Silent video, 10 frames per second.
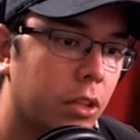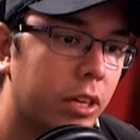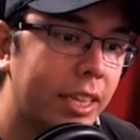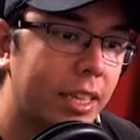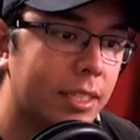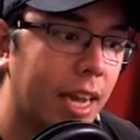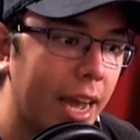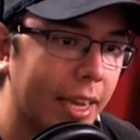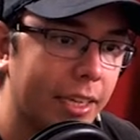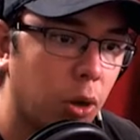Look at this
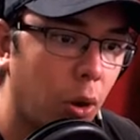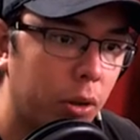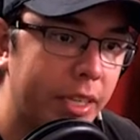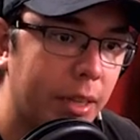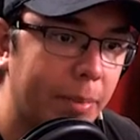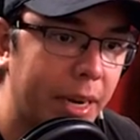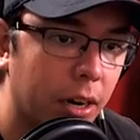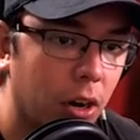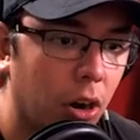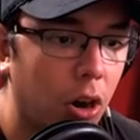guy. He's holding the
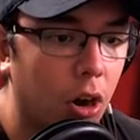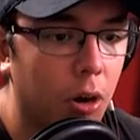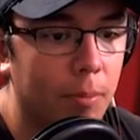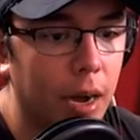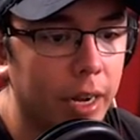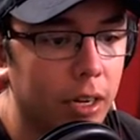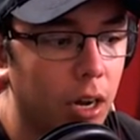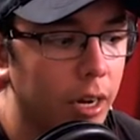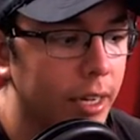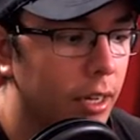beer. Oh my god.